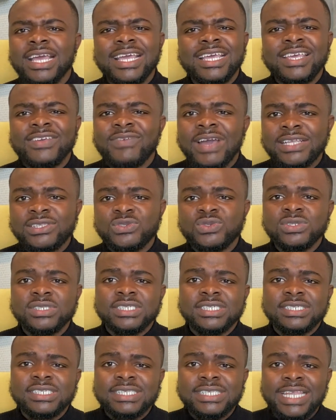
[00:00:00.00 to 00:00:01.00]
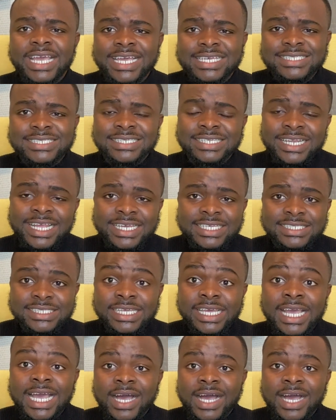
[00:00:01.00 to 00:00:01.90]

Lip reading: if I took the test the next day,